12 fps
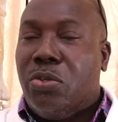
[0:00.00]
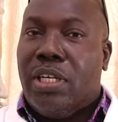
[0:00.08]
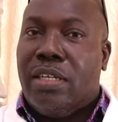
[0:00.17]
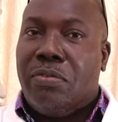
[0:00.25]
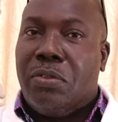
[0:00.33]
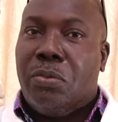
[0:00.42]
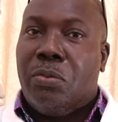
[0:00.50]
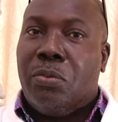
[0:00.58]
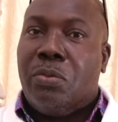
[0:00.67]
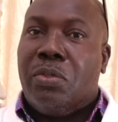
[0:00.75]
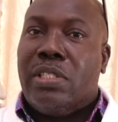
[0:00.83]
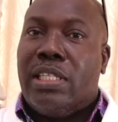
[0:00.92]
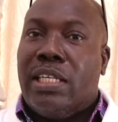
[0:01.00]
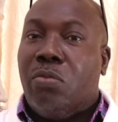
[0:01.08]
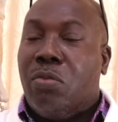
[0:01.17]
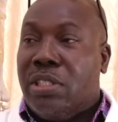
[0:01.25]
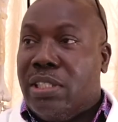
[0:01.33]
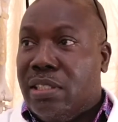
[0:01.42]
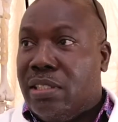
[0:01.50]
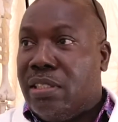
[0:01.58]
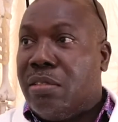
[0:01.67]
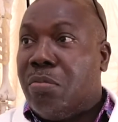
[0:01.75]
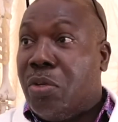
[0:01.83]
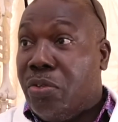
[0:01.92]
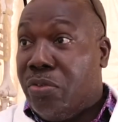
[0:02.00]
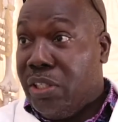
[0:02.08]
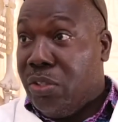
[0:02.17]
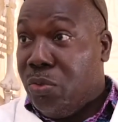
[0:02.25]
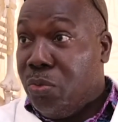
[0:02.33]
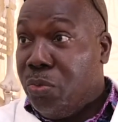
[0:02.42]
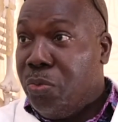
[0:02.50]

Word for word: you have to say what is bothering you.